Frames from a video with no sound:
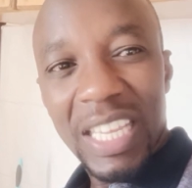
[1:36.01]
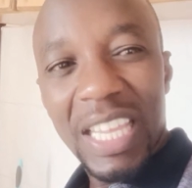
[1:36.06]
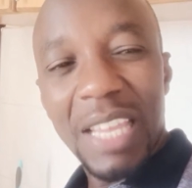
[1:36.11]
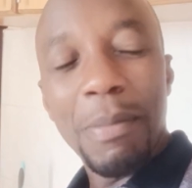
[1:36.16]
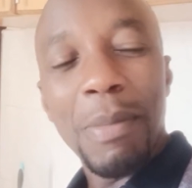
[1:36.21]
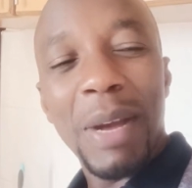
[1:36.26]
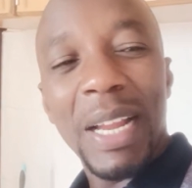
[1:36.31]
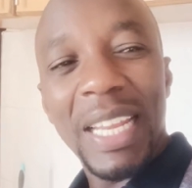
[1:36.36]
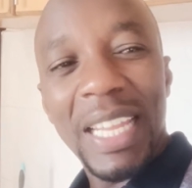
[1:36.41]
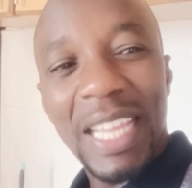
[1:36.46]

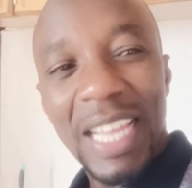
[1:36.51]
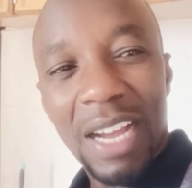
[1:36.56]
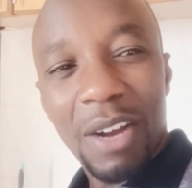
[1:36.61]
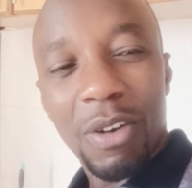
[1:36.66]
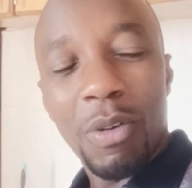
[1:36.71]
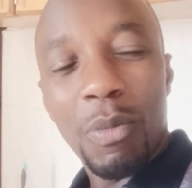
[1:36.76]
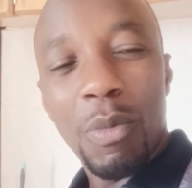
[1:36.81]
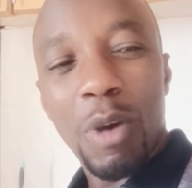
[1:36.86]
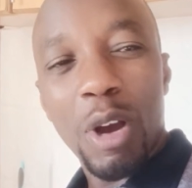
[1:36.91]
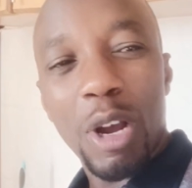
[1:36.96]
Imani
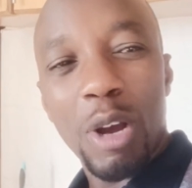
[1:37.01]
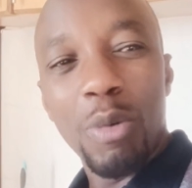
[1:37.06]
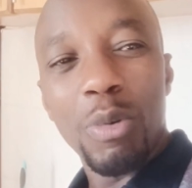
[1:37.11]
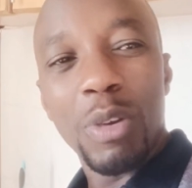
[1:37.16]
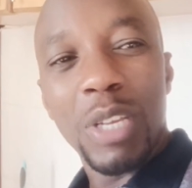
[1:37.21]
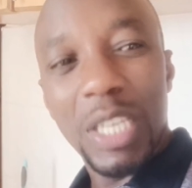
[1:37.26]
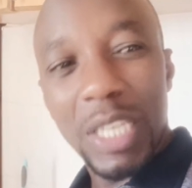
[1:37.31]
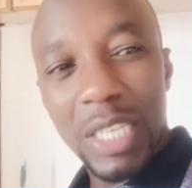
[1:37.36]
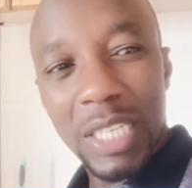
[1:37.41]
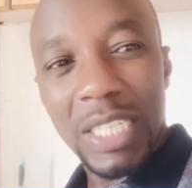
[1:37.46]
yako mwaka
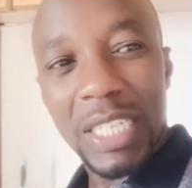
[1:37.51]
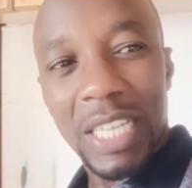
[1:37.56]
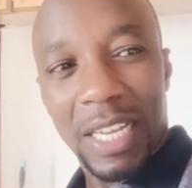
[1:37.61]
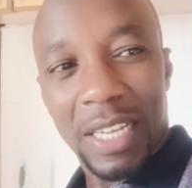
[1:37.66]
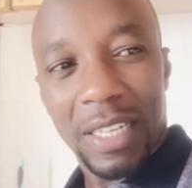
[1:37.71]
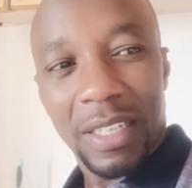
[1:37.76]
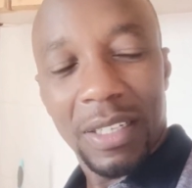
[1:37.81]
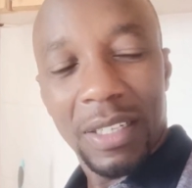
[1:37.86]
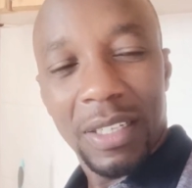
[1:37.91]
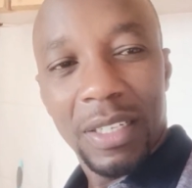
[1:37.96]
ukiisha.
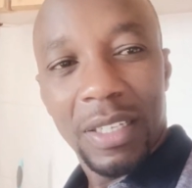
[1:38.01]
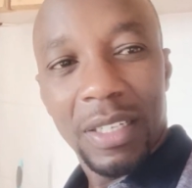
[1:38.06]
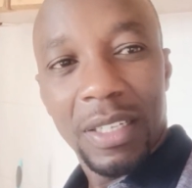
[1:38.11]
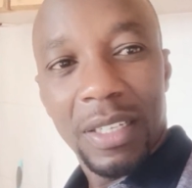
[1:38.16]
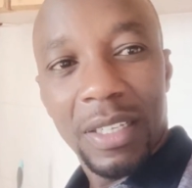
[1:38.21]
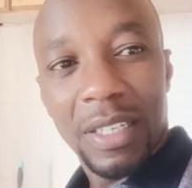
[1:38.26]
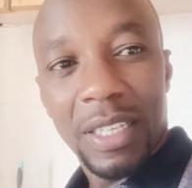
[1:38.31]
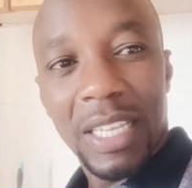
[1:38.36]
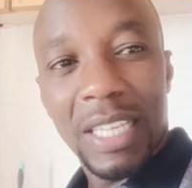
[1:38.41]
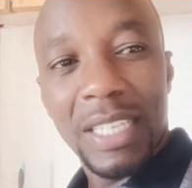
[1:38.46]

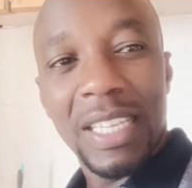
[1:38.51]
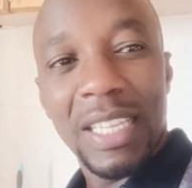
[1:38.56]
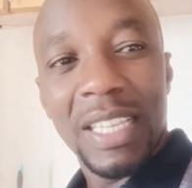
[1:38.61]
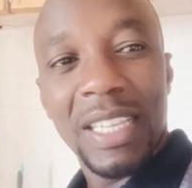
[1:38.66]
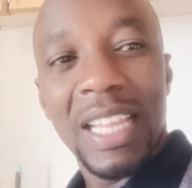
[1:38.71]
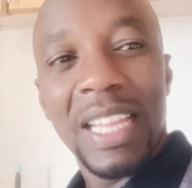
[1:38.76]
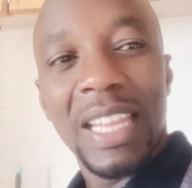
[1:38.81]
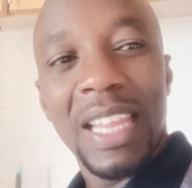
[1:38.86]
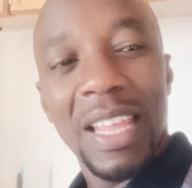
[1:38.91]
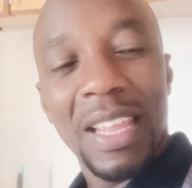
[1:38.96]
Is
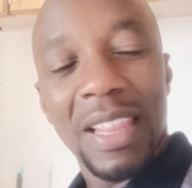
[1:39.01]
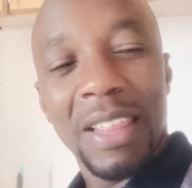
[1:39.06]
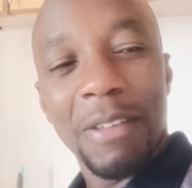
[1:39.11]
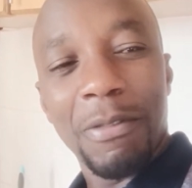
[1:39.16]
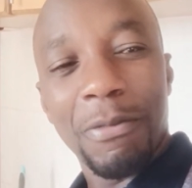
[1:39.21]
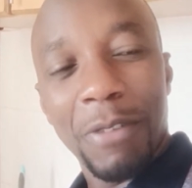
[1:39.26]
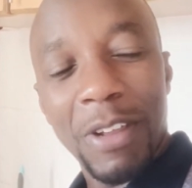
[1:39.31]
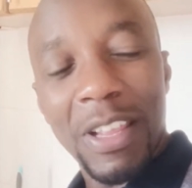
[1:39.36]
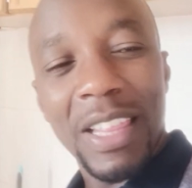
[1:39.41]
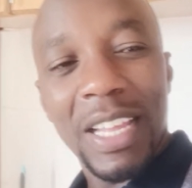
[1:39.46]
it the
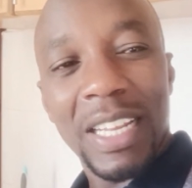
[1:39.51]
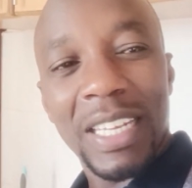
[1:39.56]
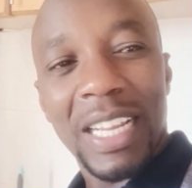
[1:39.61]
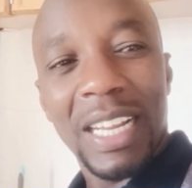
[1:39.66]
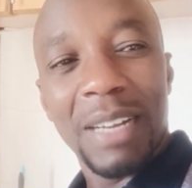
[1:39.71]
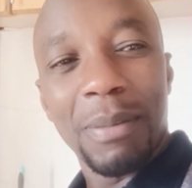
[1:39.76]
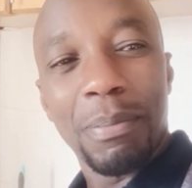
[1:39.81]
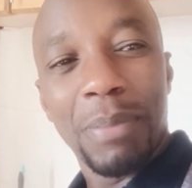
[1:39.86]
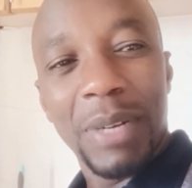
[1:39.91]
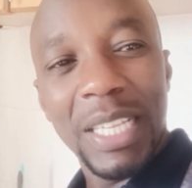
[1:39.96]
faith that
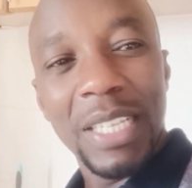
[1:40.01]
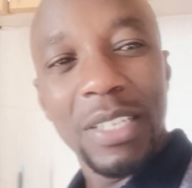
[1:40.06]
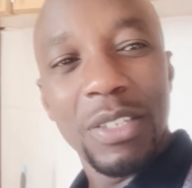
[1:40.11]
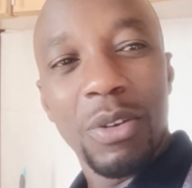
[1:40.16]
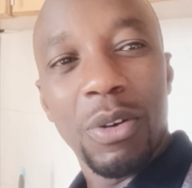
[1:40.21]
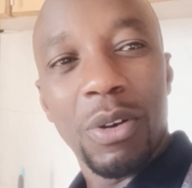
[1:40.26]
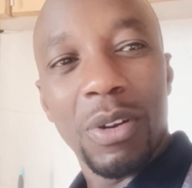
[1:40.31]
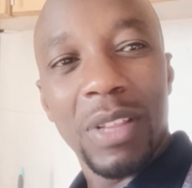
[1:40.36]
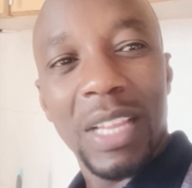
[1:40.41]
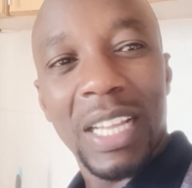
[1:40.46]
can please
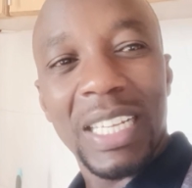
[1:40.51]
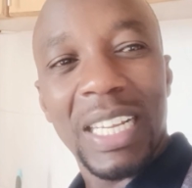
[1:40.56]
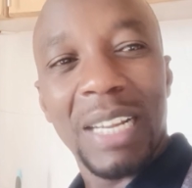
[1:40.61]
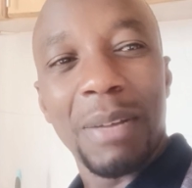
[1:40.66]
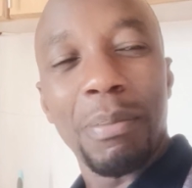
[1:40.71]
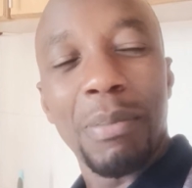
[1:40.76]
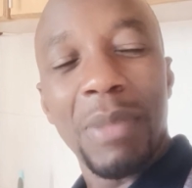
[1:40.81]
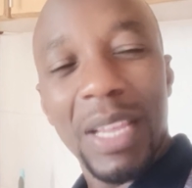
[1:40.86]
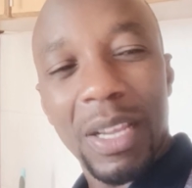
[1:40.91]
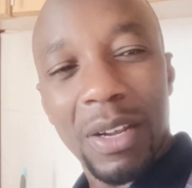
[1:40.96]
God, that
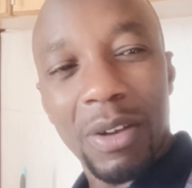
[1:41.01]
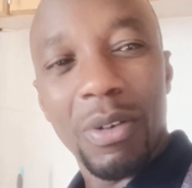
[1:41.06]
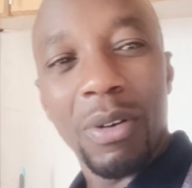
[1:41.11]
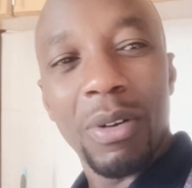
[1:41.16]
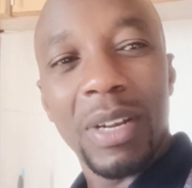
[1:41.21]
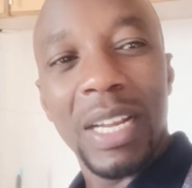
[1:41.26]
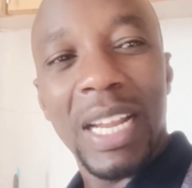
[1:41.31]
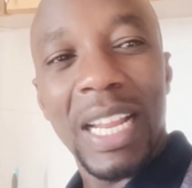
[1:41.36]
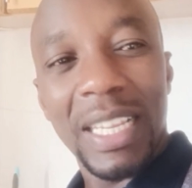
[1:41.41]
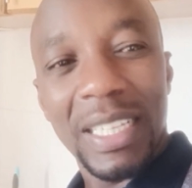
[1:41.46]
can make
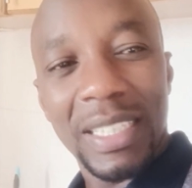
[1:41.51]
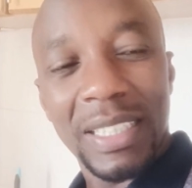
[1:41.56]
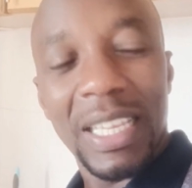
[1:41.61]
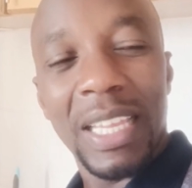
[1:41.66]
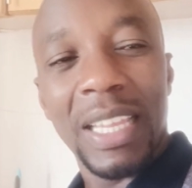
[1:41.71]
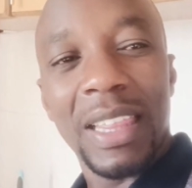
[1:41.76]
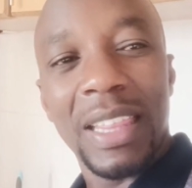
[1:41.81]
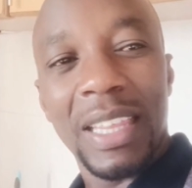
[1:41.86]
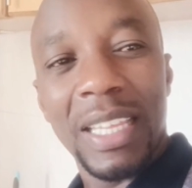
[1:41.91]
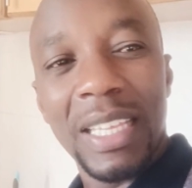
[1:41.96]
God like
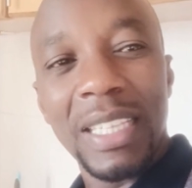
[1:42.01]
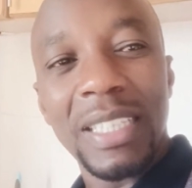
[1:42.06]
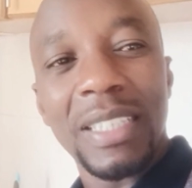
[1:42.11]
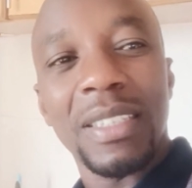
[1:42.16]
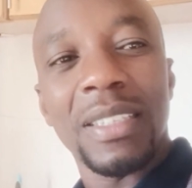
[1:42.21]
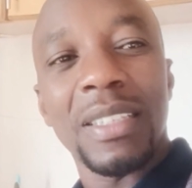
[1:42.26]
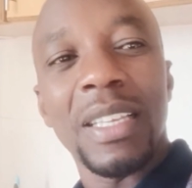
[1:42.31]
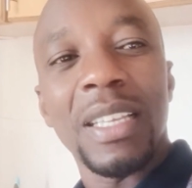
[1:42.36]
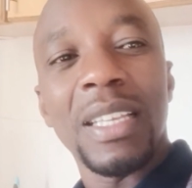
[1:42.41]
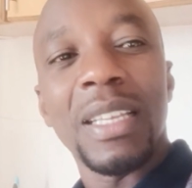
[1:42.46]
say this?